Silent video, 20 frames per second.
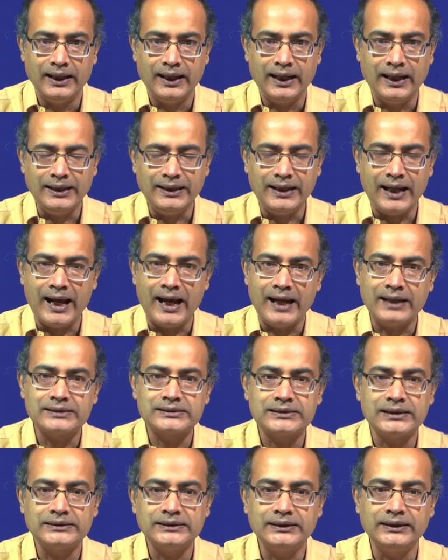and
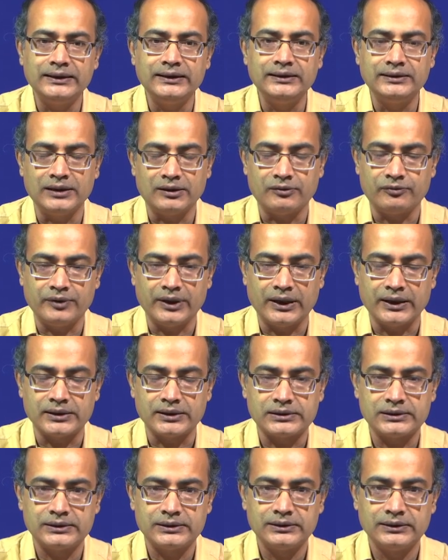acts as an interference.